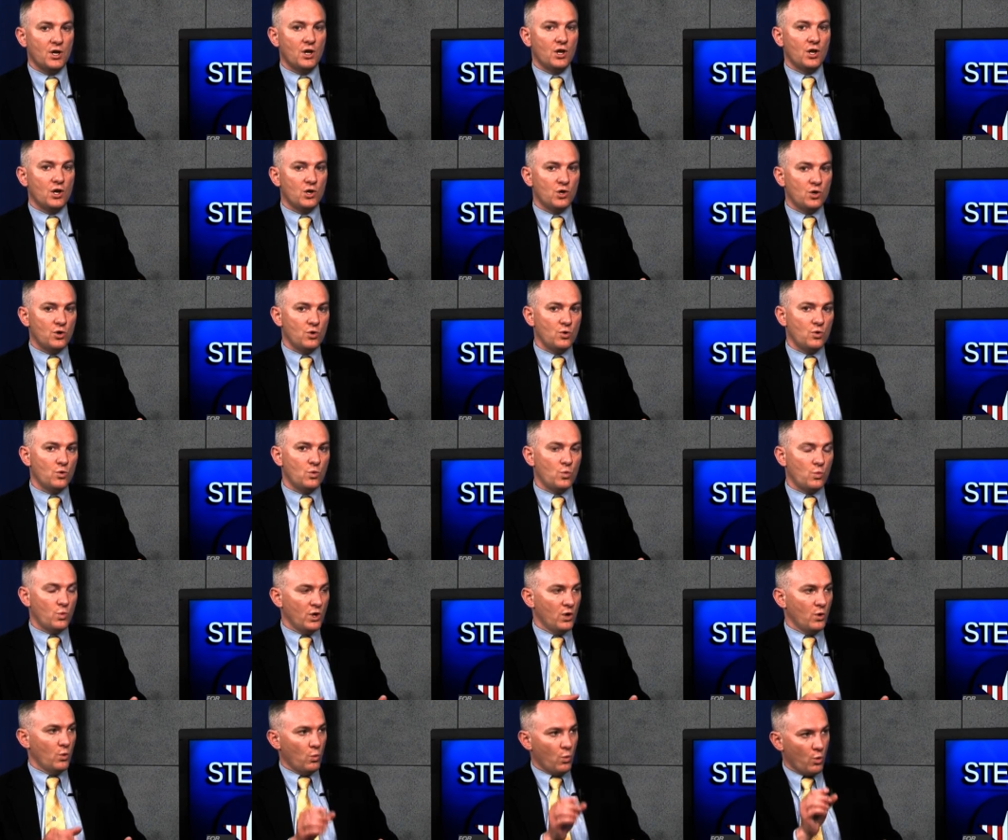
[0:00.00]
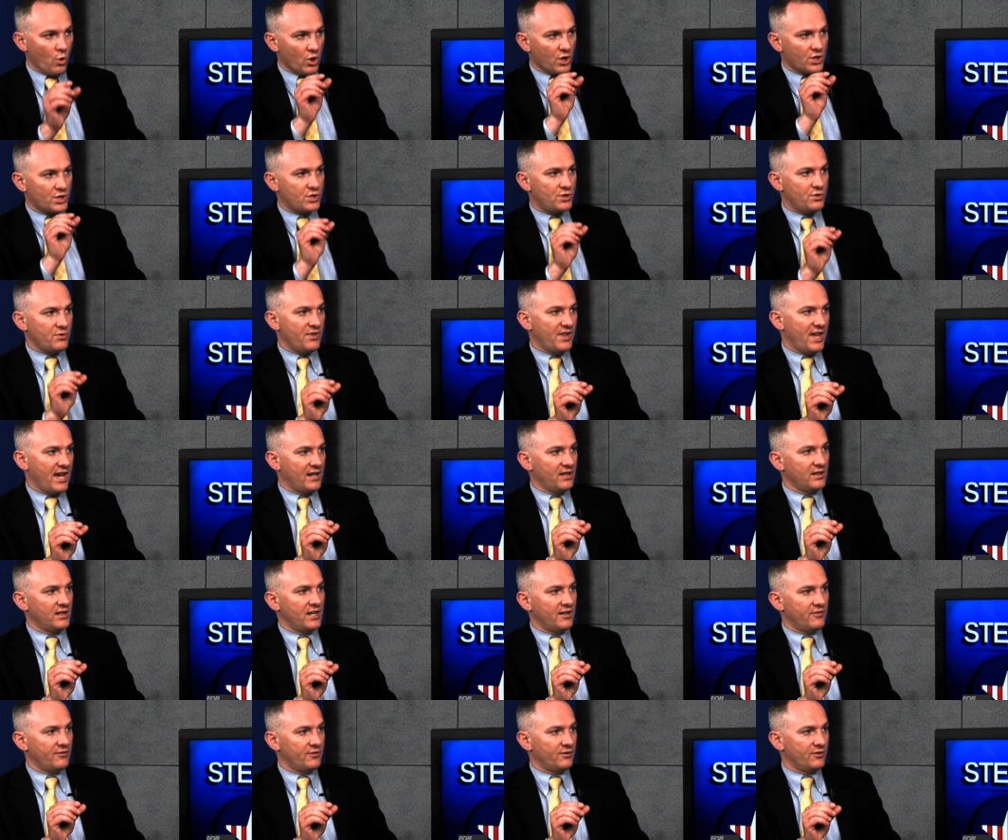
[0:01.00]
who will work to that
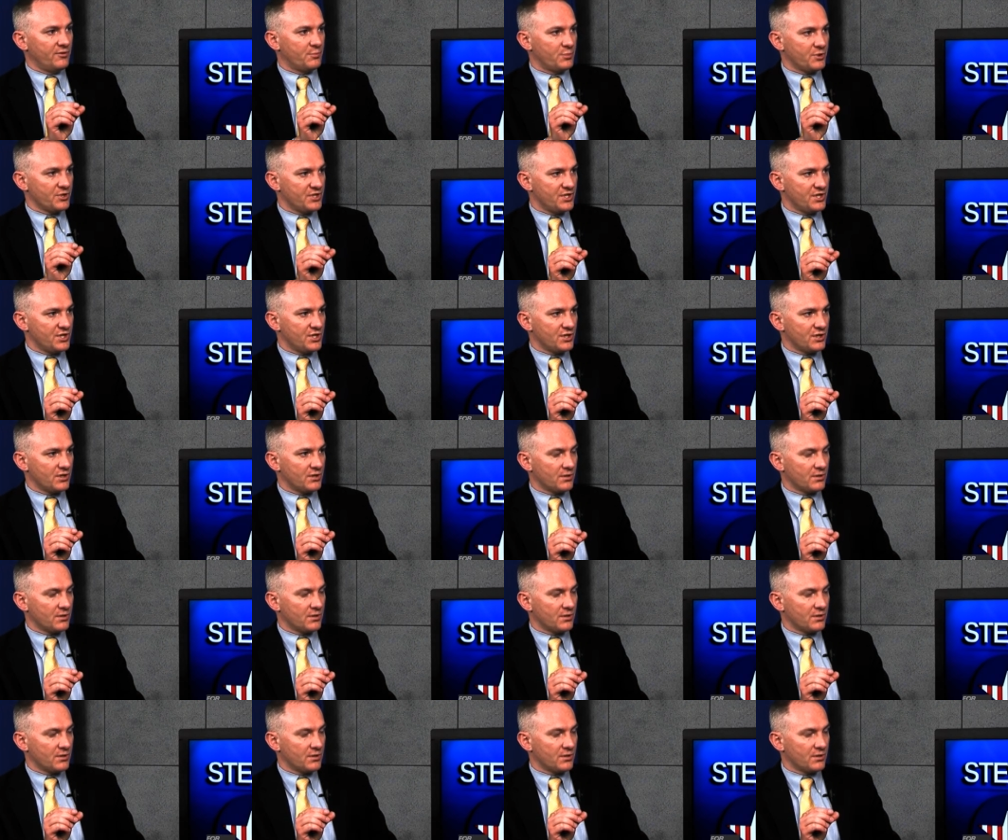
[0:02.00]
level of precision.